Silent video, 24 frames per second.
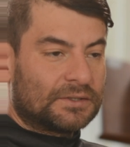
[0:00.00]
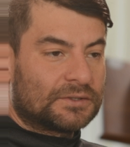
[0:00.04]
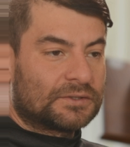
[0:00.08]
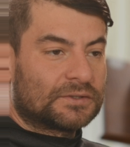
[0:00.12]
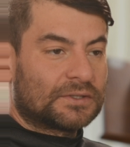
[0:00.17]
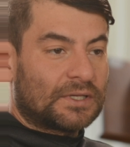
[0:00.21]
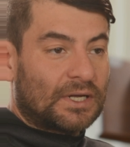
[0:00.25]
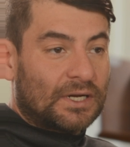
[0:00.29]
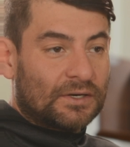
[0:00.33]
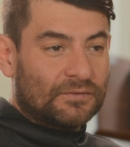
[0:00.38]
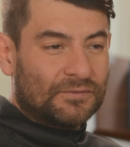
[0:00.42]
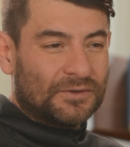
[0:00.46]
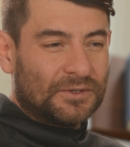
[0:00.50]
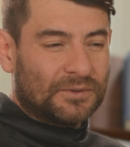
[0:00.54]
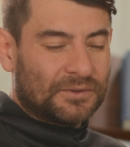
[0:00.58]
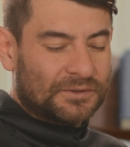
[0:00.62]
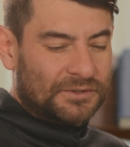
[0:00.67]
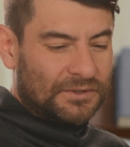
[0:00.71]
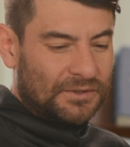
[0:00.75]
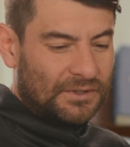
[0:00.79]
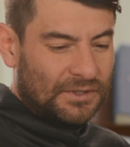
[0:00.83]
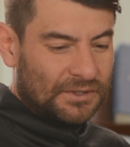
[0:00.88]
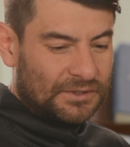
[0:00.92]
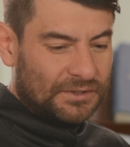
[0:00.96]
There's a lot of new
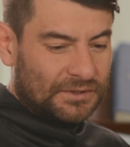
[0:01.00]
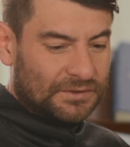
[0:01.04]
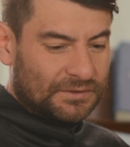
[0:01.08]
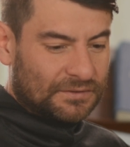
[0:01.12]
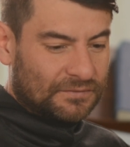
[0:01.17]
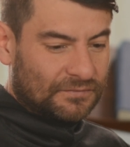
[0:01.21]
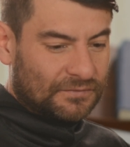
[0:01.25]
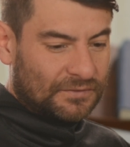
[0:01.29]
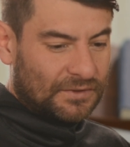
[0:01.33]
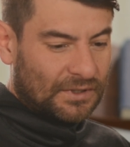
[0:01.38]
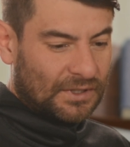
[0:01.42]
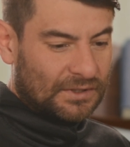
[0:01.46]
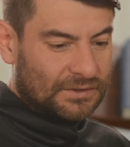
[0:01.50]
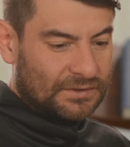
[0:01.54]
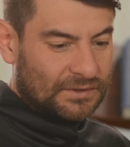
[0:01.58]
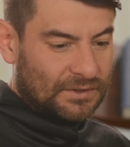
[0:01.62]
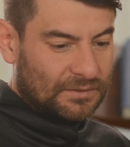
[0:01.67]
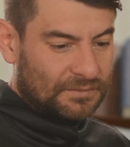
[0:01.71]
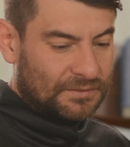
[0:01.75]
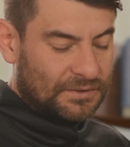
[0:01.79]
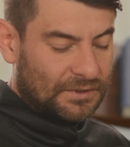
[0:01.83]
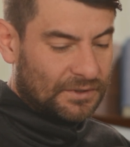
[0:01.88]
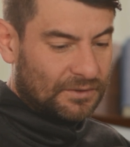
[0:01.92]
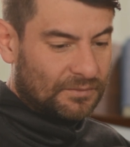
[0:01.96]
introductions of
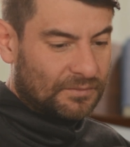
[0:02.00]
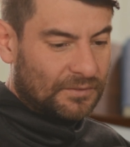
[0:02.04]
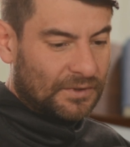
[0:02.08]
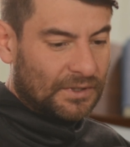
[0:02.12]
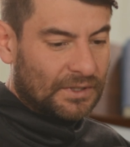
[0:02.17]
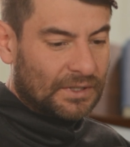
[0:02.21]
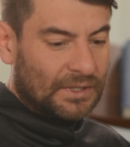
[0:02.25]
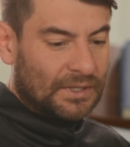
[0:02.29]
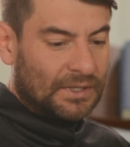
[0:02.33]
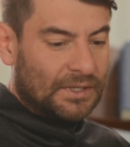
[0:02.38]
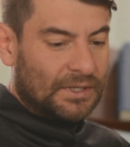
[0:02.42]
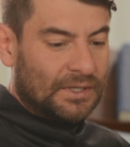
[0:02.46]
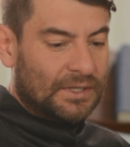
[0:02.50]
concepts here, but